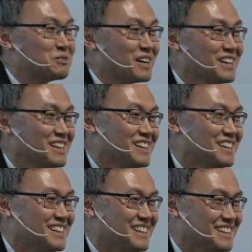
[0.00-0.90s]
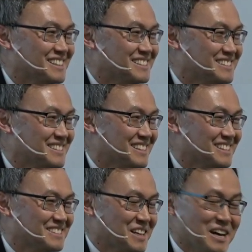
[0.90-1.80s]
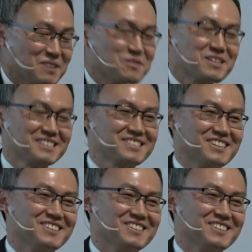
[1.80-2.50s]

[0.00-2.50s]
right? I don't think so.